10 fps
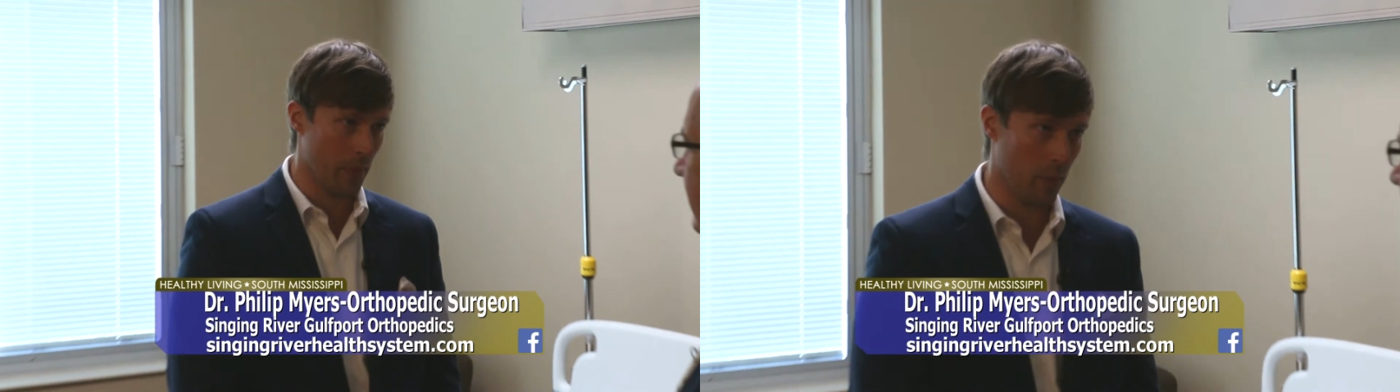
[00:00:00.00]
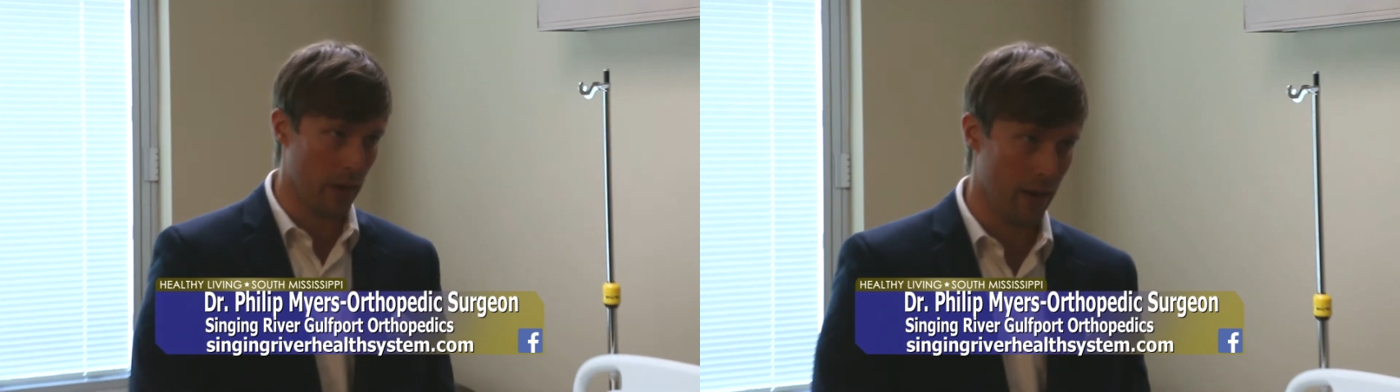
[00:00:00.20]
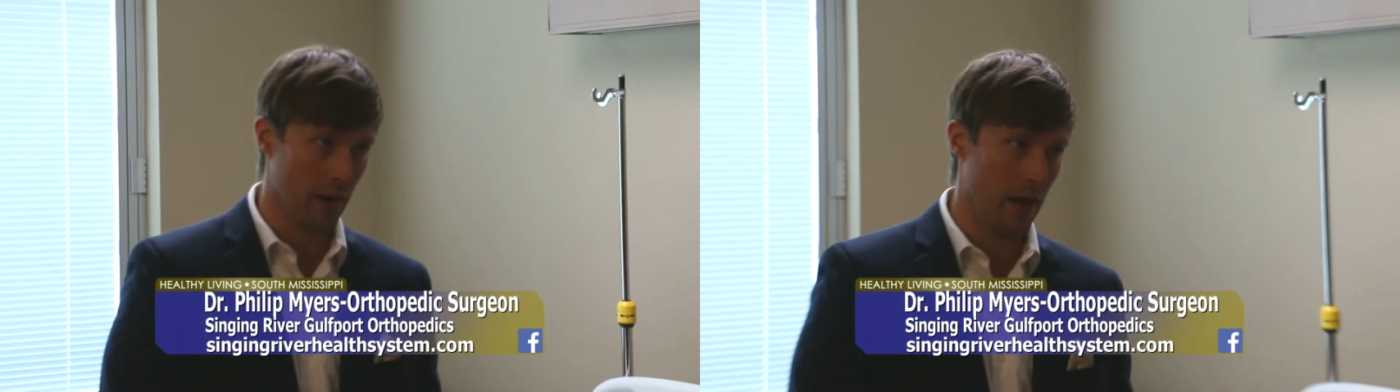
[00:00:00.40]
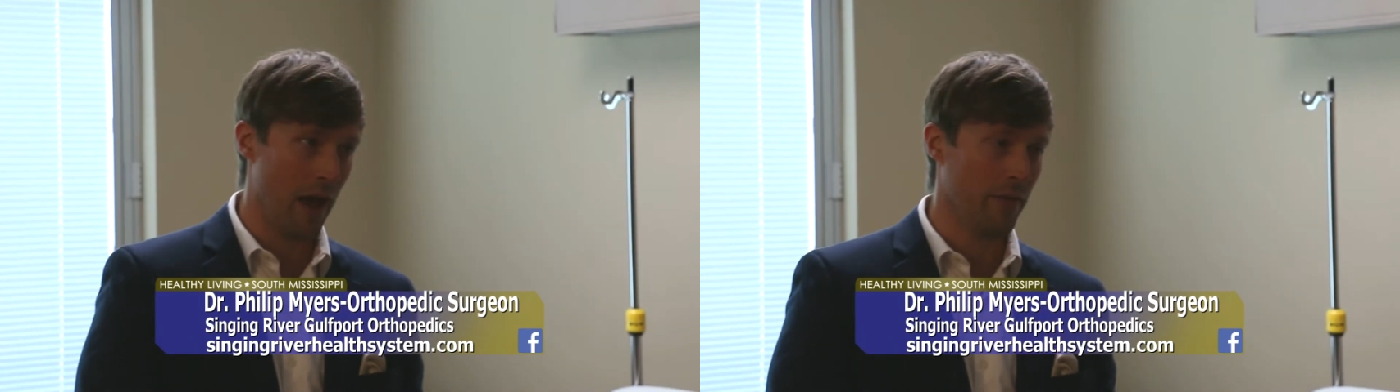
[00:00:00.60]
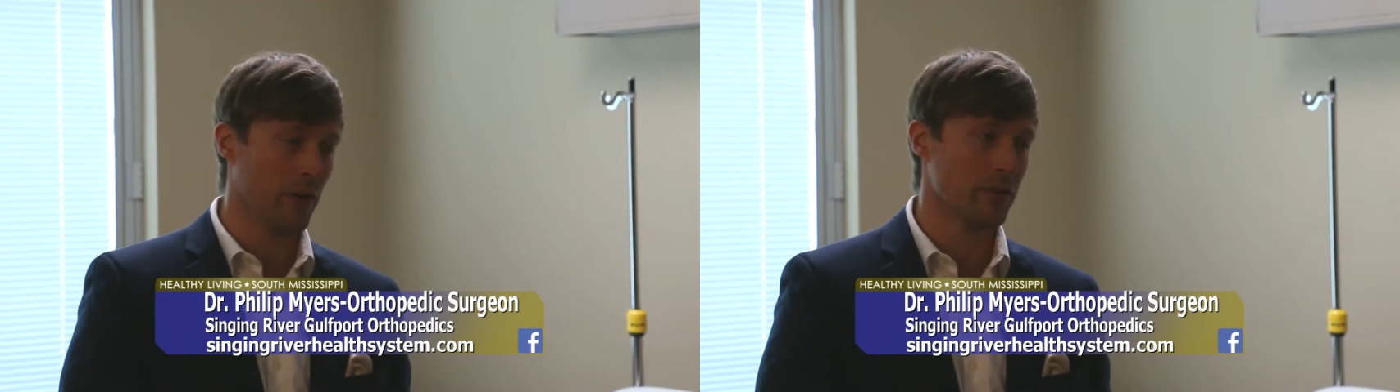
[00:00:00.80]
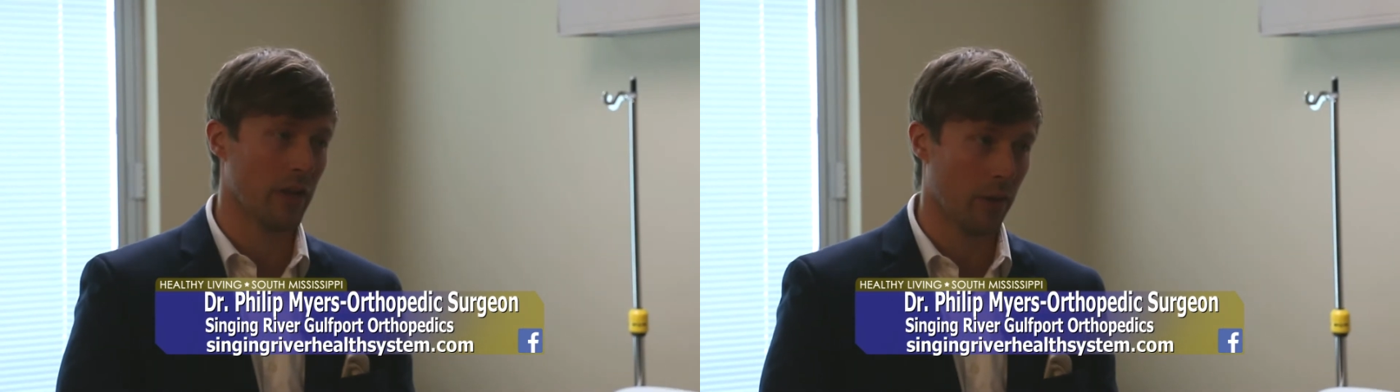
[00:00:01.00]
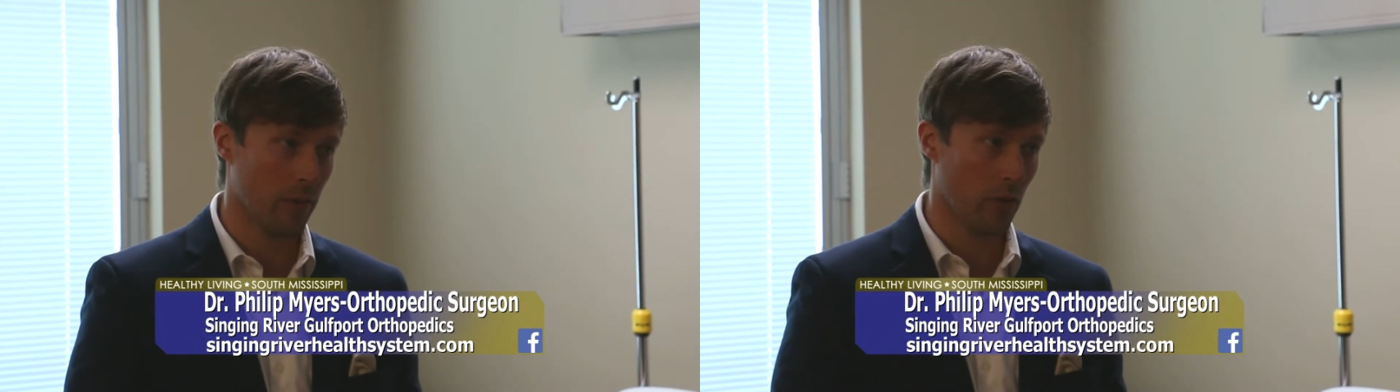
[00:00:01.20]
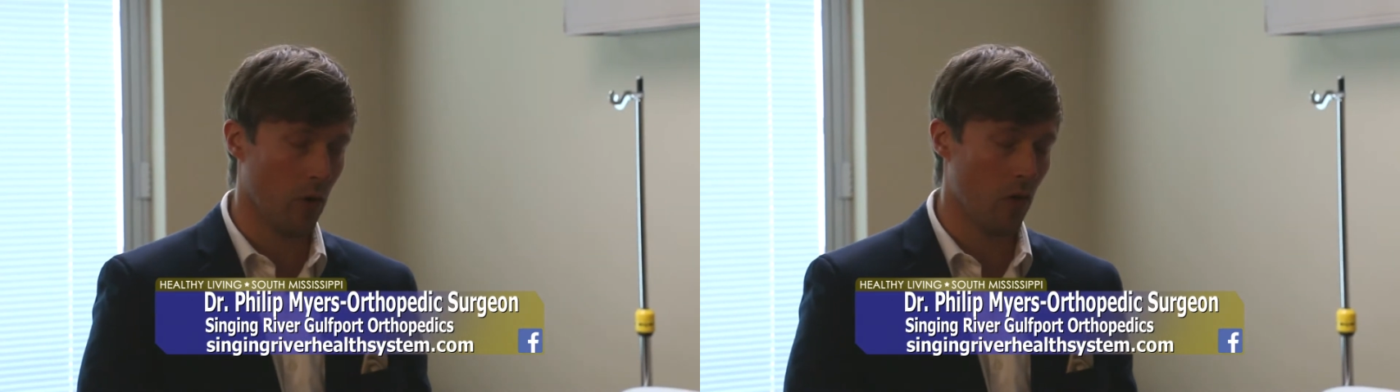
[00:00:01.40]
that we have here at Singing
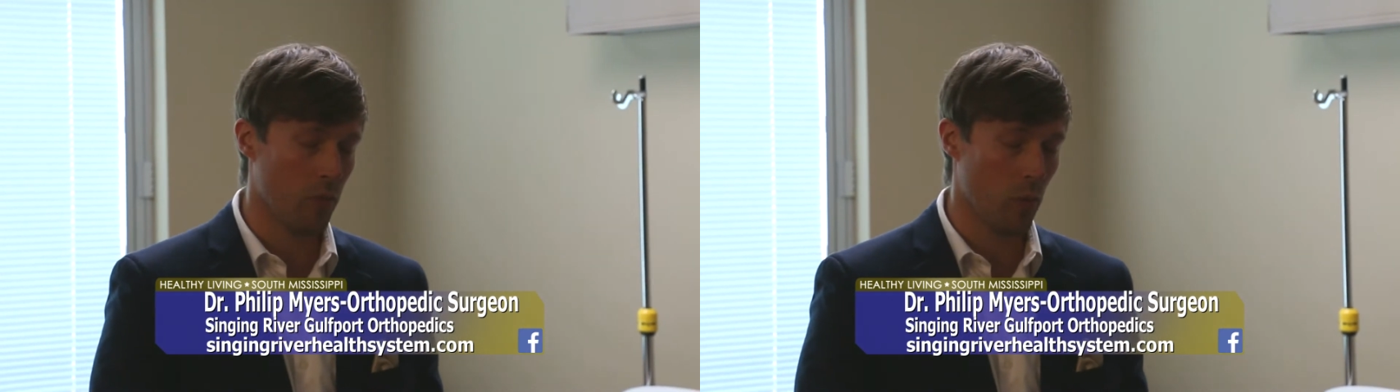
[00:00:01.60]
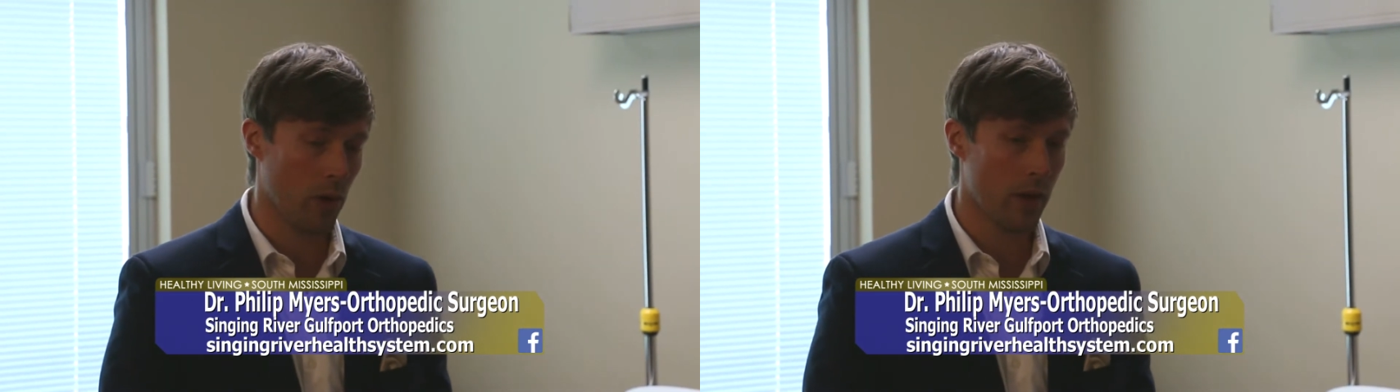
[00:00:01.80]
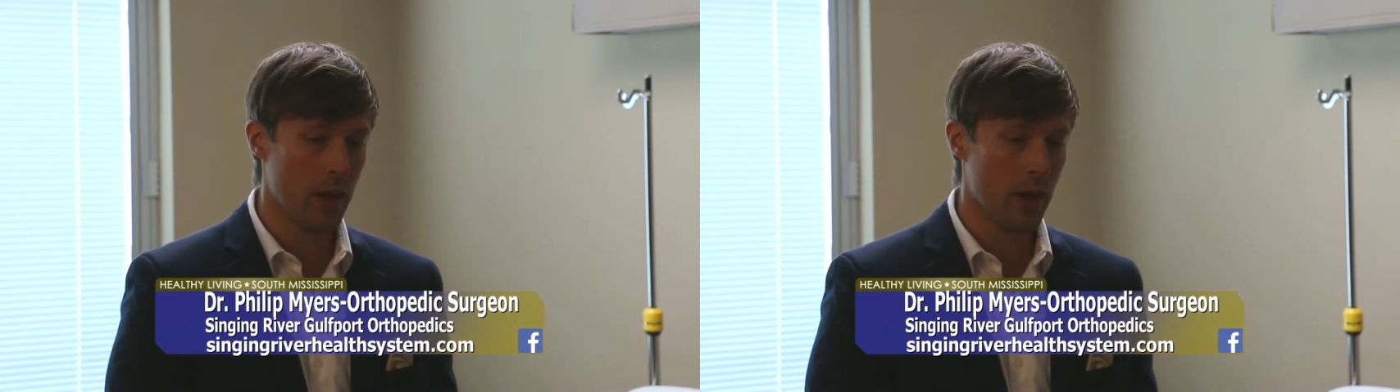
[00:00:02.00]
River Gulfport.